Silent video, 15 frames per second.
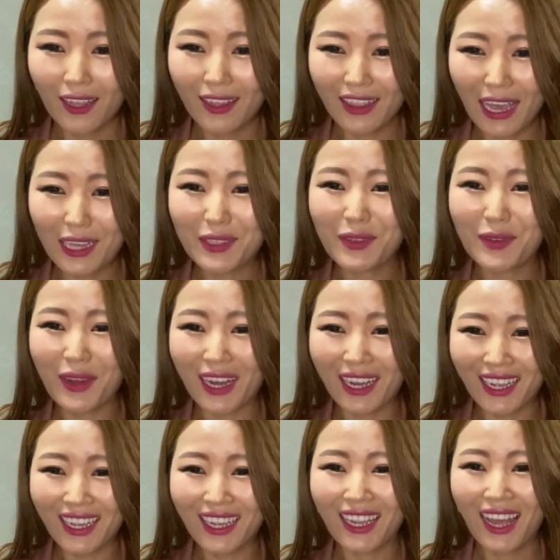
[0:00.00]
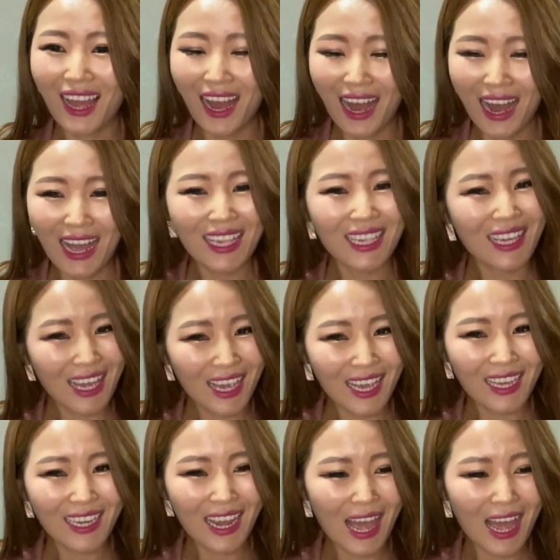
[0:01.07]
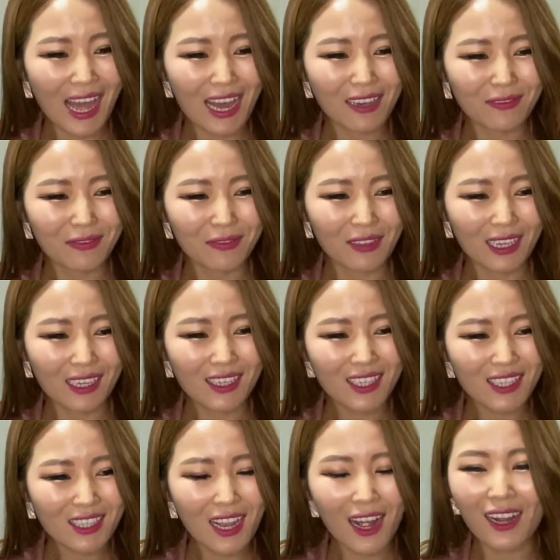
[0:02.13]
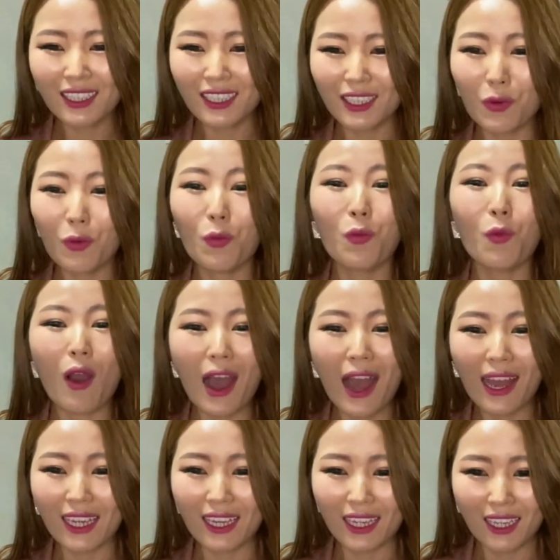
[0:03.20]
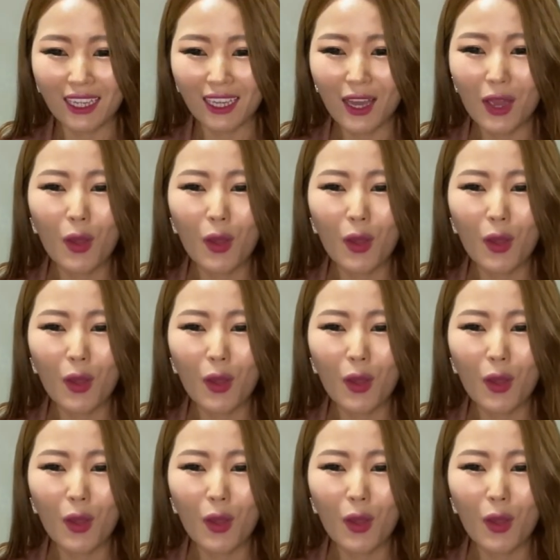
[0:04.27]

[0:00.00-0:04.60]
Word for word: that's why i can have like started why